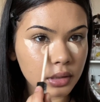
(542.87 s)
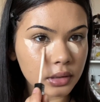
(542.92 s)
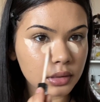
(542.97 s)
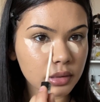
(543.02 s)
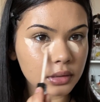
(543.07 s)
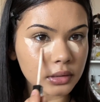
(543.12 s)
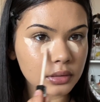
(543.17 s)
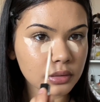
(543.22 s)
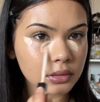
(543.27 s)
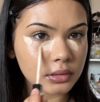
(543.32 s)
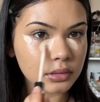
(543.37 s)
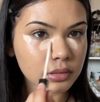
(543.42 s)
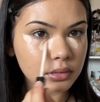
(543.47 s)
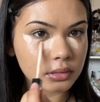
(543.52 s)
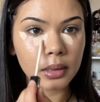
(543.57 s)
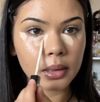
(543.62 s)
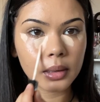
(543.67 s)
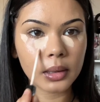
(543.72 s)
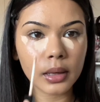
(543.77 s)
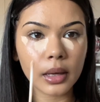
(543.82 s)
this
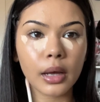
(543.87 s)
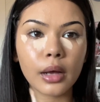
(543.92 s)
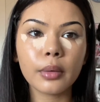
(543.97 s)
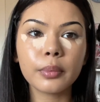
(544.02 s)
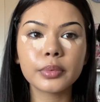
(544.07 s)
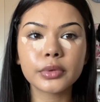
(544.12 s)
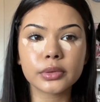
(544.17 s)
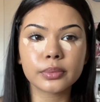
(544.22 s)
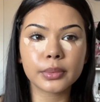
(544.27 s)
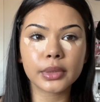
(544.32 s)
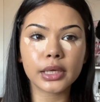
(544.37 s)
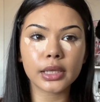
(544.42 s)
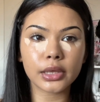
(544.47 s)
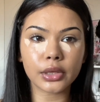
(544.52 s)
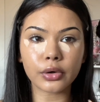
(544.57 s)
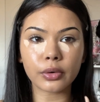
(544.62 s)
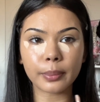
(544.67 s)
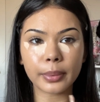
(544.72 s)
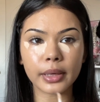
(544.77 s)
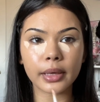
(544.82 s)
helps me a
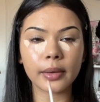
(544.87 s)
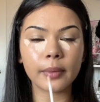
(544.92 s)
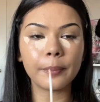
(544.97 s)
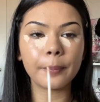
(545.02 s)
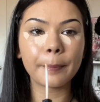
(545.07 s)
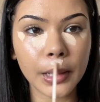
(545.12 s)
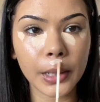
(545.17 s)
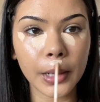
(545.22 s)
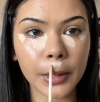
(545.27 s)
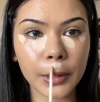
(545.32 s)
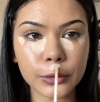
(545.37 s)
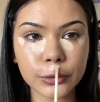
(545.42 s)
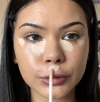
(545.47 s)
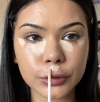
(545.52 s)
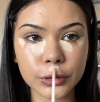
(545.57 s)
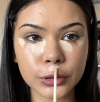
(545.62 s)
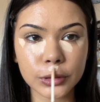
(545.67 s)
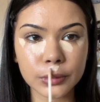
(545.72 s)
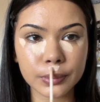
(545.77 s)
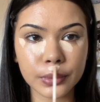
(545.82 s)
little bit. I also
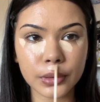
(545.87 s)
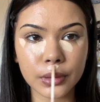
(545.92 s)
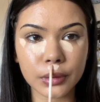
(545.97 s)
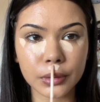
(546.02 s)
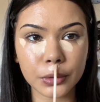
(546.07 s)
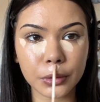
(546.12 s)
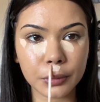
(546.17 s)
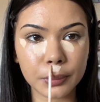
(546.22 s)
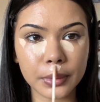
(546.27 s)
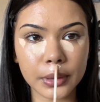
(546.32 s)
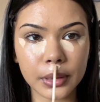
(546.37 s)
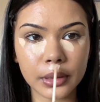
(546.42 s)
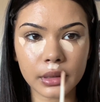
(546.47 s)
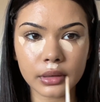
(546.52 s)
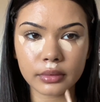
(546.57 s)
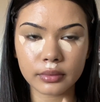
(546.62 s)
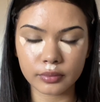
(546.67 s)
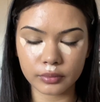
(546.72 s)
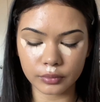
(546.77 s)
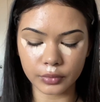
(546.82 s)
just put a little bit
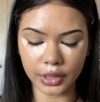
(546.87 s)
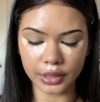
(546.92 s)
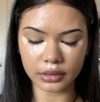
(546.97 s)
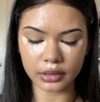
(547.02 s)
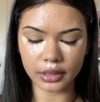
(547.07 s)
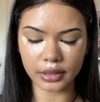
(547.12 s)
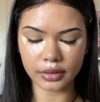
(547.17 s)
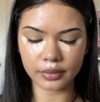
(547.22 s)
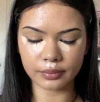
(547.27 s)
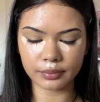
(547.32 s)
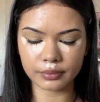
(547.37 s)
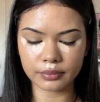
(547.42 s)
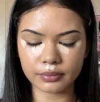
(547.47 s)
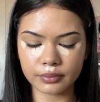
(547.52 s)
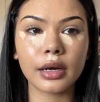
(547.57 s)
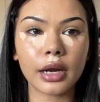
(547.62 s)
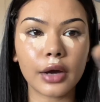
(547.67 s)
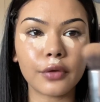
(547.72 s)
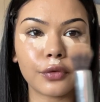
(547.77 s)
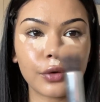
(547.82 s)
right there.
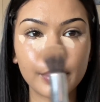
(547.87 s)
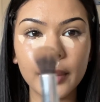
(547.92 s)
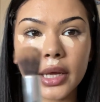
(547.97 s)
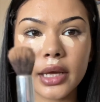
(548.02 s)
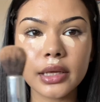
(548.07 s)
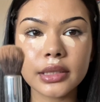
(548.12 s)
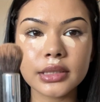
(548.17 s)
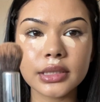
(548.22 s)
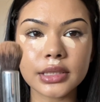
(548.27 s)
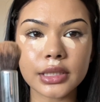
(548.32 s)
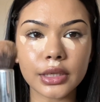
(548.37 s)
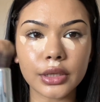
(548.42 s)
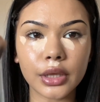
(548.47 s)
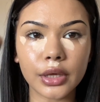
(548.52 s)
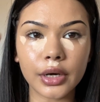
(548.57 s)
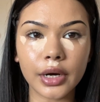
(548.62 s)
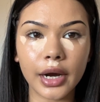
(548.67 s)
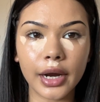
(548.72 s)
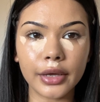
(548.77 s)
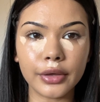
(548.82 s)
Now for my
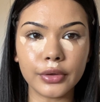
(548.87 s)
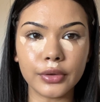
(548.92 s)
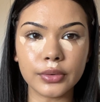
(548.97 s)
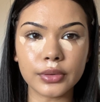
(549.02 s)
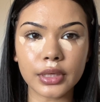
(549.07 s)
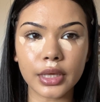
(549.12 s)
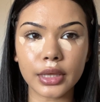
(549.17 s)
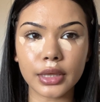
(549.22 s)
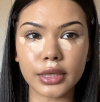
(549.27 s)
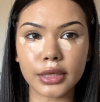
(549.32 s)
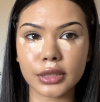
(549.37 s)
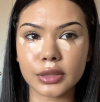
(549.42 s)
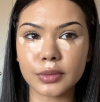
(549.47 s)
concealer, I use this